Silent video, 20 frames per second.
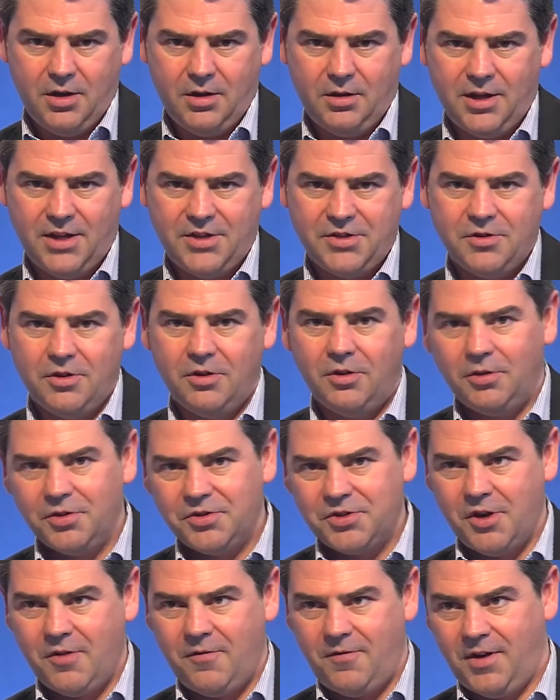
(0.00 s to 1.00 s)
let's not
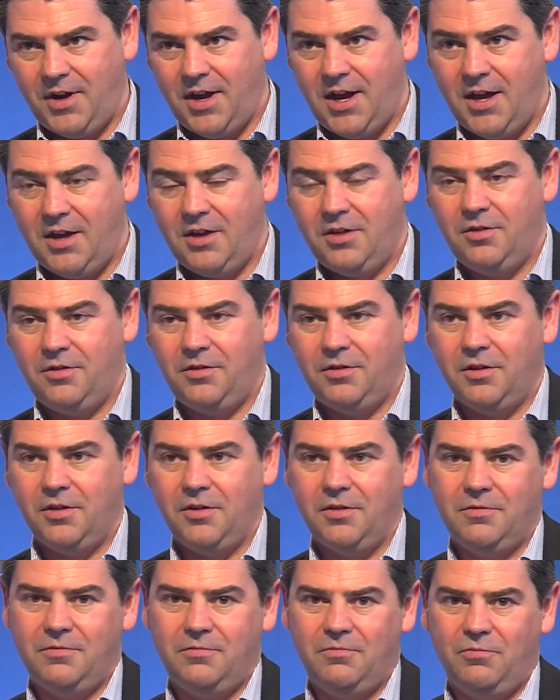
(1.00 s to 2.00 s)
also forget that
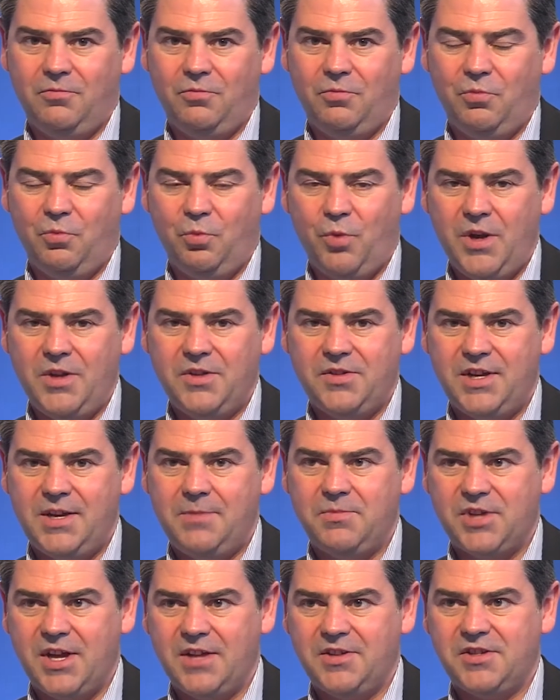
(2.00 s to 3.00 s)
when
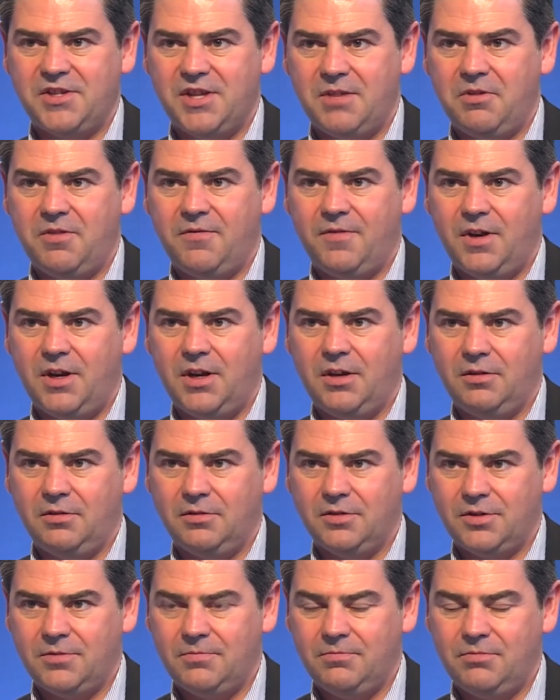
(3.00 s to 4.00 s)
teams get to
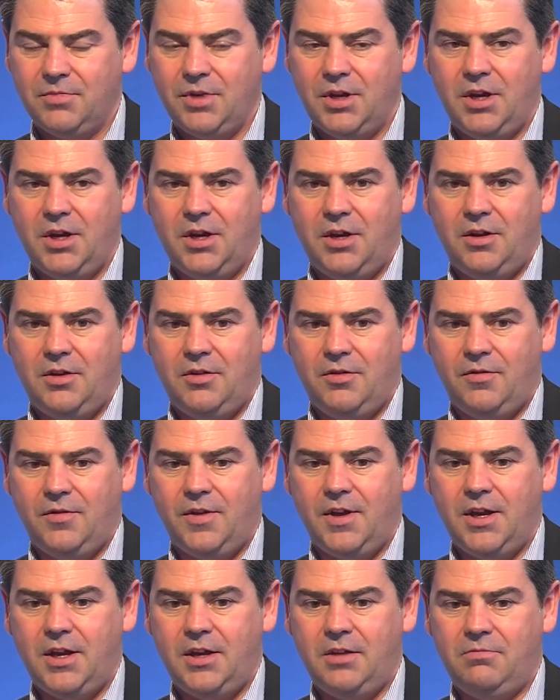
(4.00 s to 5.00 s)
semi-finals,
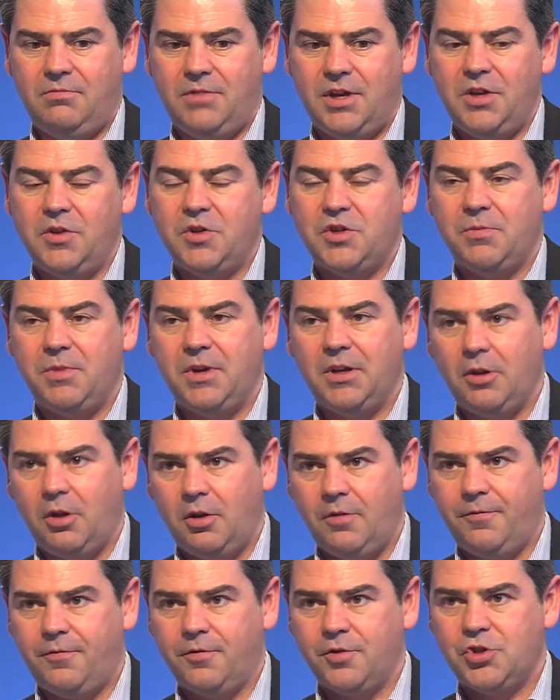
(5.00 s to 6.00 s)
there used to be a lot
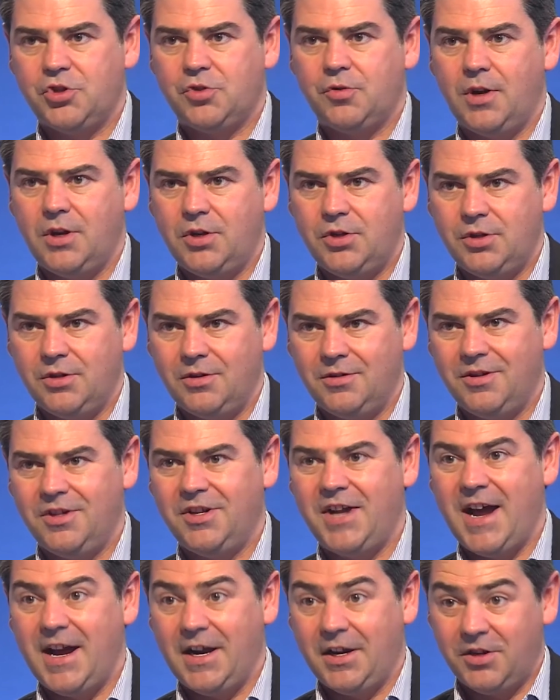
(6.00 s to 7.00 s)
of frustration and
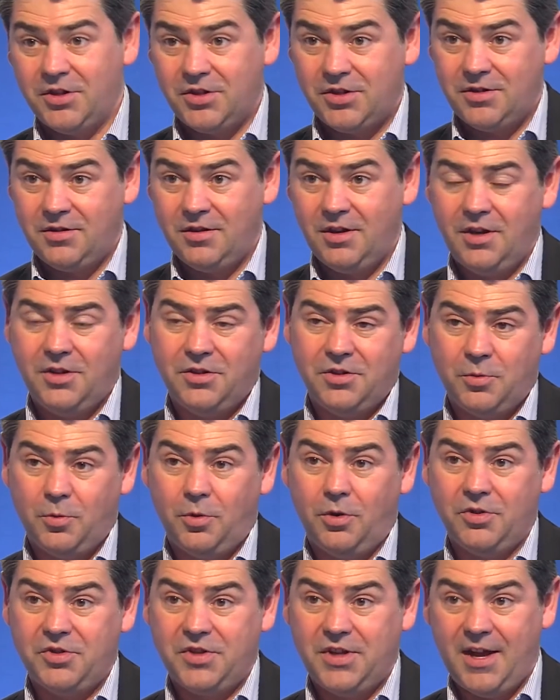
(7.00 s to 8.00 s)
angst
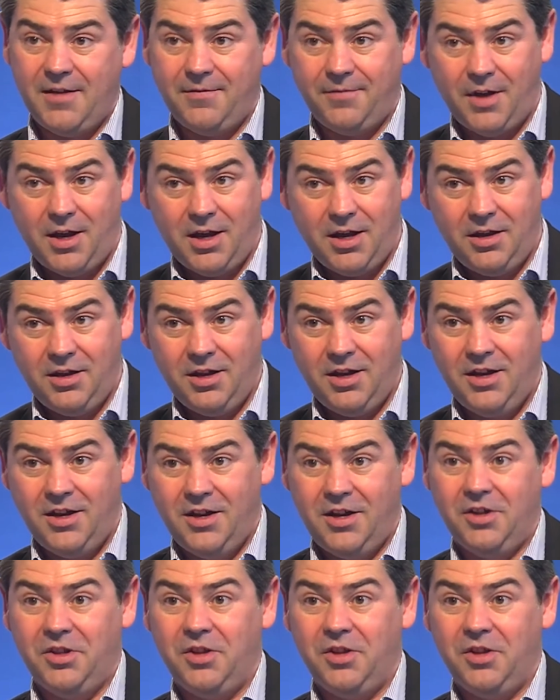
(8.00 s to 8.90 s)
towards the FA, the